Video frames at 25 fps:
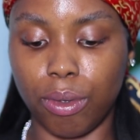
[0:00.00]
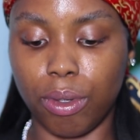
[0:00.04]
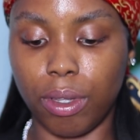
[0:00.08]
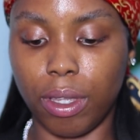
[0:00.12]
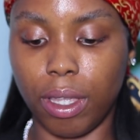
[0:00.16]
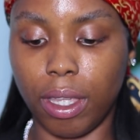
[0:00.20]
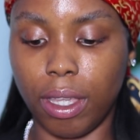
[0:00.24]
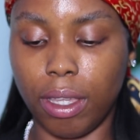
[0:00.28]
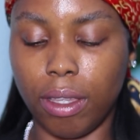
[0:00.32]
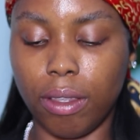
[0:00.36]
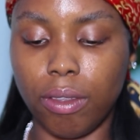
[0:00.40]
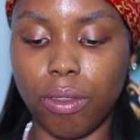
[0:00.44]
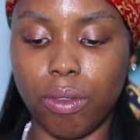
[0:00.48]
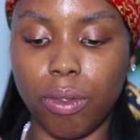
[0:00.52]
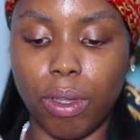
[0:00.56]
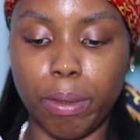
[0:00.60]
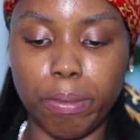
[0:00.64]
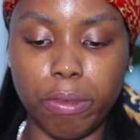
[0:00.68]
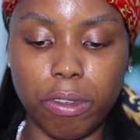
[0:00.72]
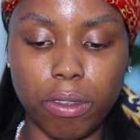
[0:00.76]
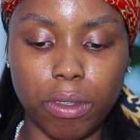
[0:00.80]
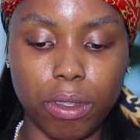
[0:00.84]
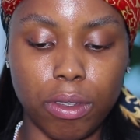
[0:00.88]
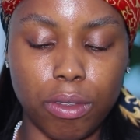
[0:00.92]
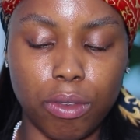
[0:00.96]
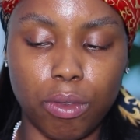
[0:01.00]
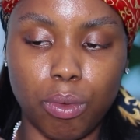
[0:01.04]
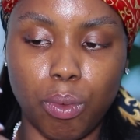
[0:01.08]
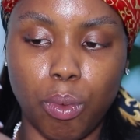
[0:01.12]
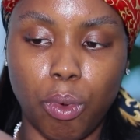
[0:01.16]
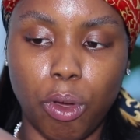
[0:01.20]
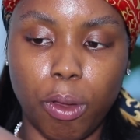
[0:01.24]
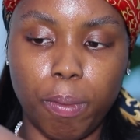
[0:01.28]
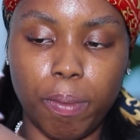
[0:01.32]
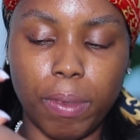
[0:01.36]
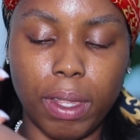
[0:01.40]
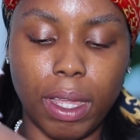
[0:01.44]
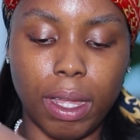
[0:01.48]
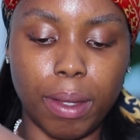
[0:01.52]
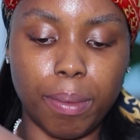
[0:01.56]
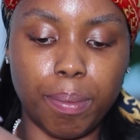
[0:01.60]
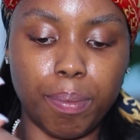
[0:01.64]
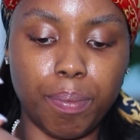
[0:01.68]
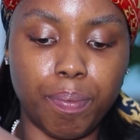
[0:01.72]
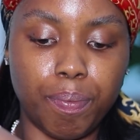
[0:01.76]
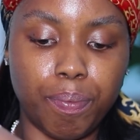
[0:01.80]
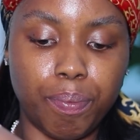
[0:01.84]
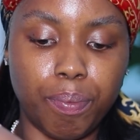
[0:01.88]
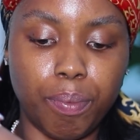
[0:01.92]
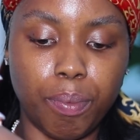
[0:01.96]
Okay, so I'm just going to warm
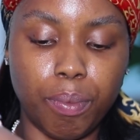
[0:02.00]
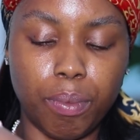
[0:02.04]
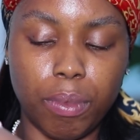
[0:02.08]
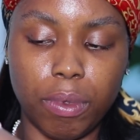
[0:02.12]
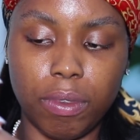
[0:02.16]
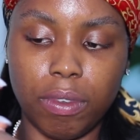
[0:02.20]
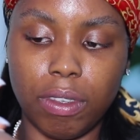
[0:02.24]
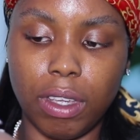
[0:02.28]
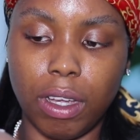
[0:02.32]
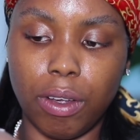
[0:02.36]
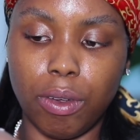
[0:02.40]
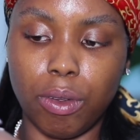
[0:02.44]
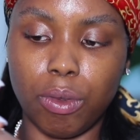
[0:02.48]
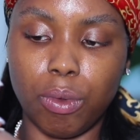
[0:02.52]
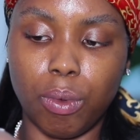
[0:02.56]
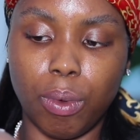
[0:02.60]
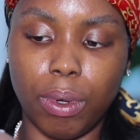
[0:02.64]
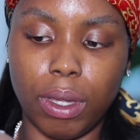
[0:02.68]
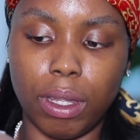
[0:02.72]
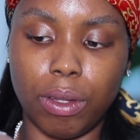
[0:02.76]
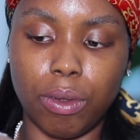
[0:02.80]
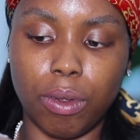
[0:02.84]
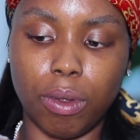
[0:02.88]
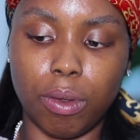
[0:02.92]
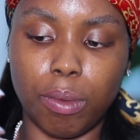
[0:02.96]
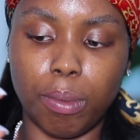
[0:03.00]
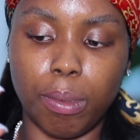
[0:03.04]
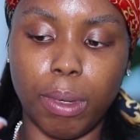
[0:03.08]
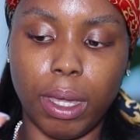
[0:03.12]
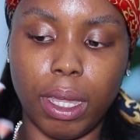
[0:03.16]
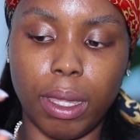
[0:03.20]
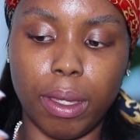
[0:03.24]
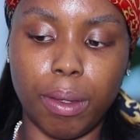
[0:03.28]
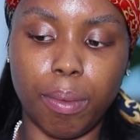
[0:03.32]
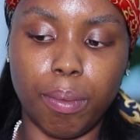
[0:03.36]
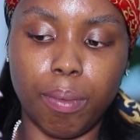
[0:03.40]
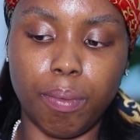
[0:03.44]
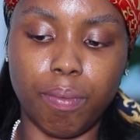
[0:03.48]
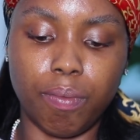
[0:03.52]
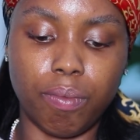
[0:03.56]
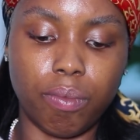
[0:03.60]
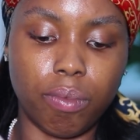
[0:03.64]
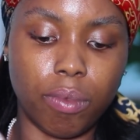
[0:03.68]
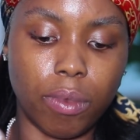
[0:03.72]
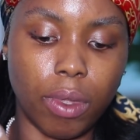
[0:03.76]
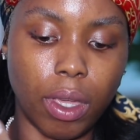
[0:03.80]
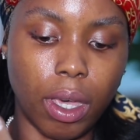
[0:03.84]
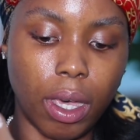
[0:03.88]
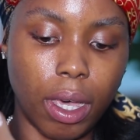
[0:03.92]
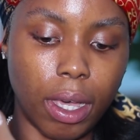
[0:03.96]
that Zaron one on my
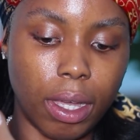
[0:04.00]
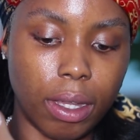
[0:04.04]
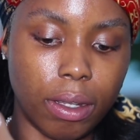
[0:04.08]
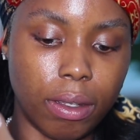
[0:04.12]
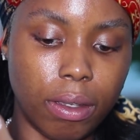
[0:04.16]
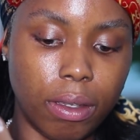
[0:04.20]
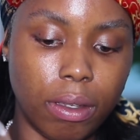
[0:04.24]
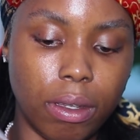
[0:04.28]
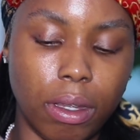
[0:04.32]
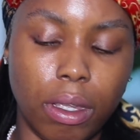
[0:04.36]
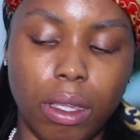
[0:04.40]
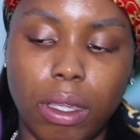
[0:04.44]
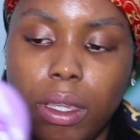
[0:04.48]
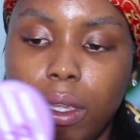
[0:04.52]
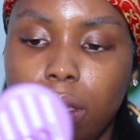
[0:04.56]
hand.